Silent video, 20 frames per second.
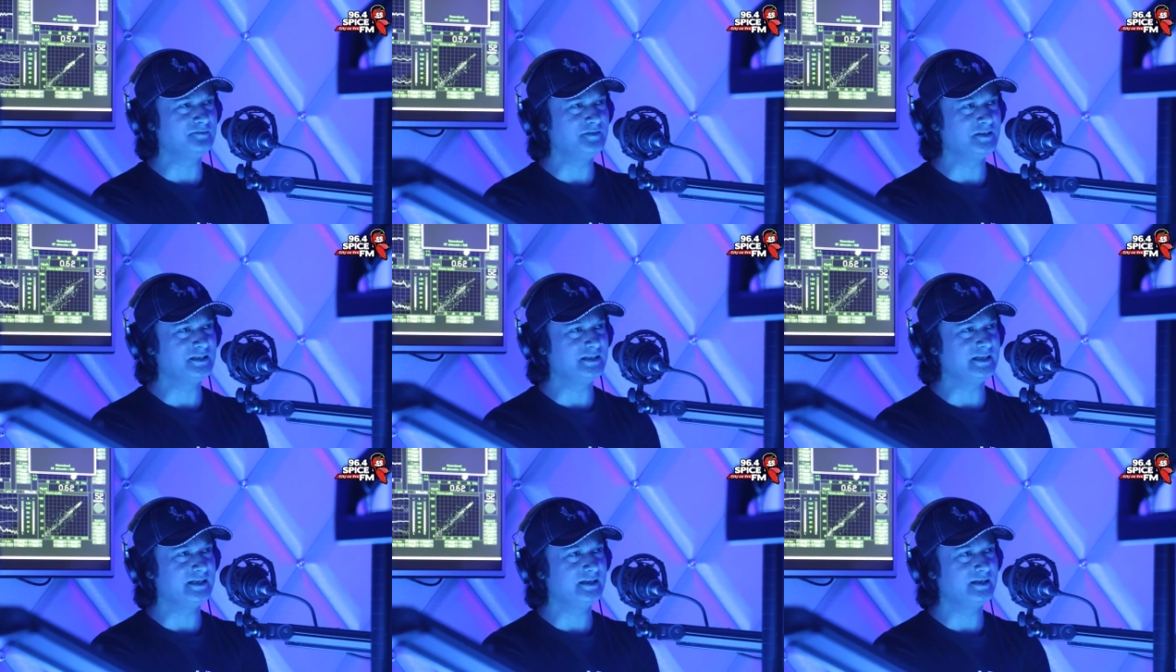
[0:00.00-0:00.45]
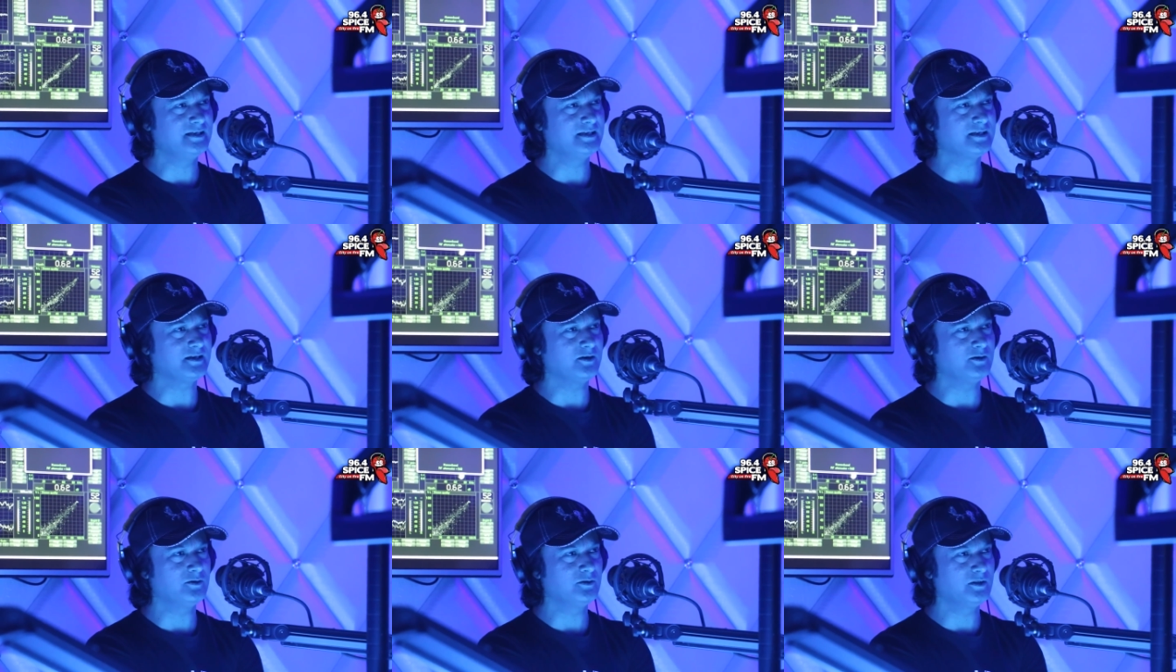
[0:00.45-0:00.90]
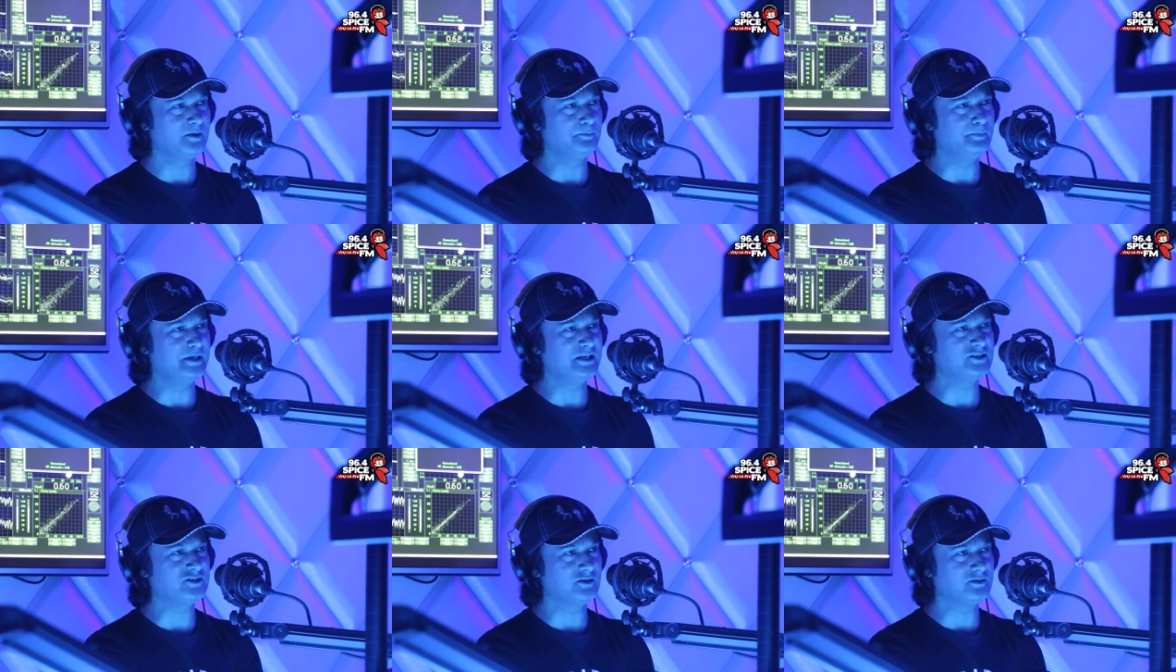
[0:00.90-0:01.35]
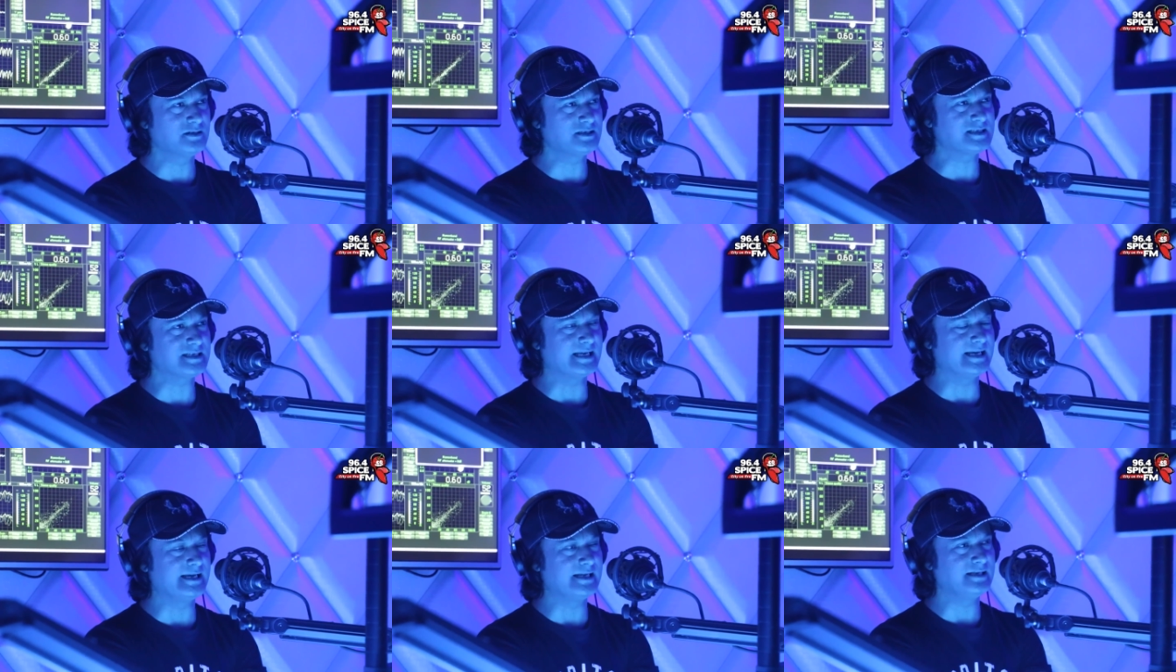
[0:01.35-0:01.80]
dinner on oh, the beach, on the
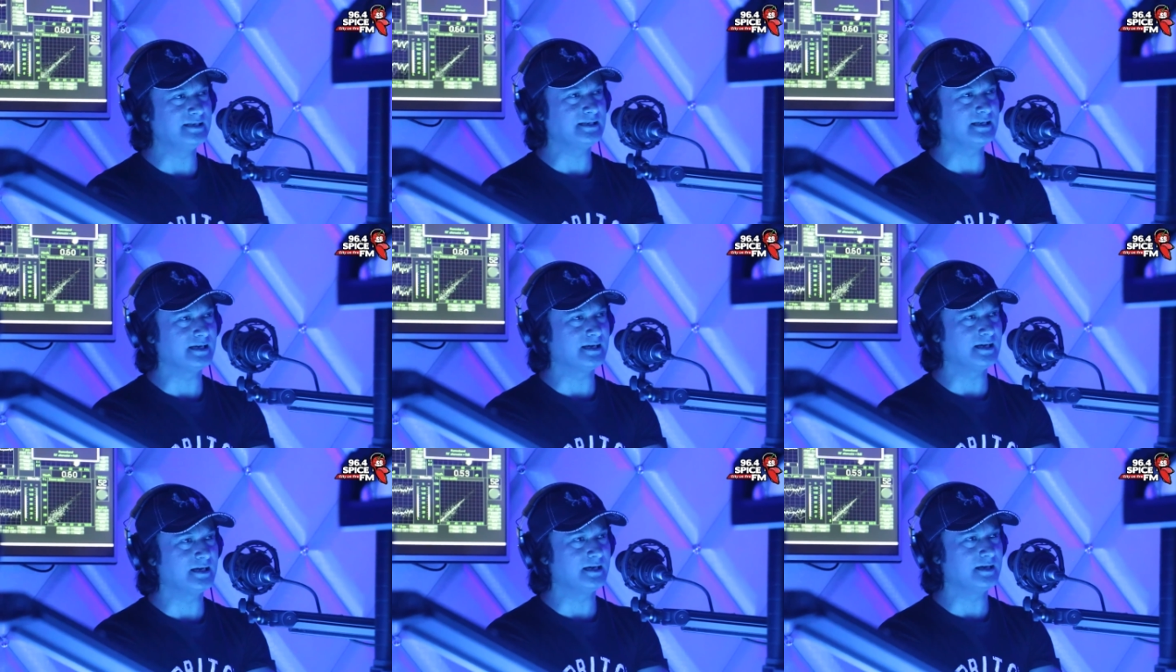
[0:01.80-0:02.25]
sand, uh,